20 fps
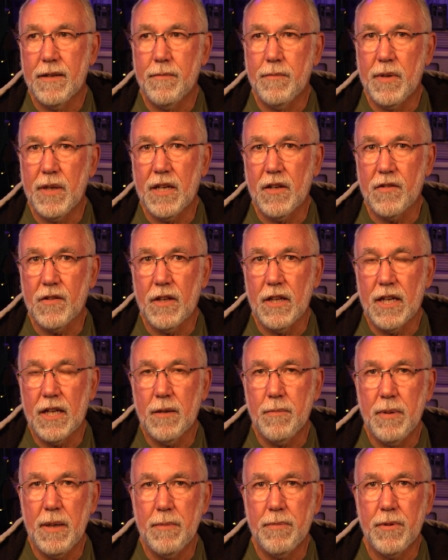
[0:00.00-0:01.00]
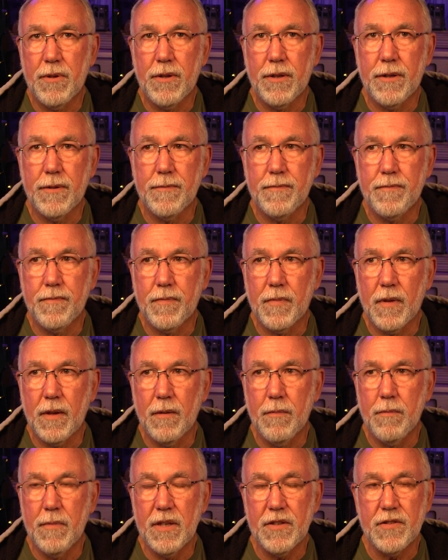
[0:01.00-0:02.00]
Because a lot of people
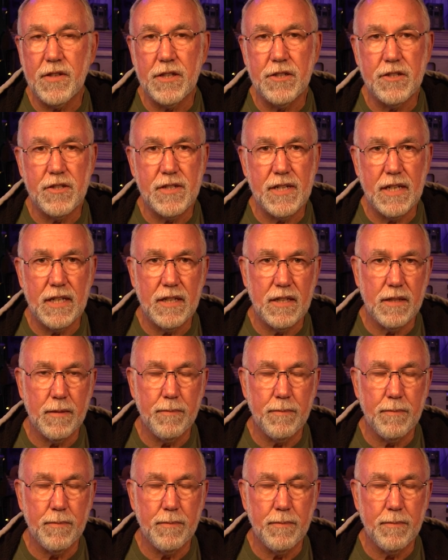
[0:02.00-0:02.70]
misunderstand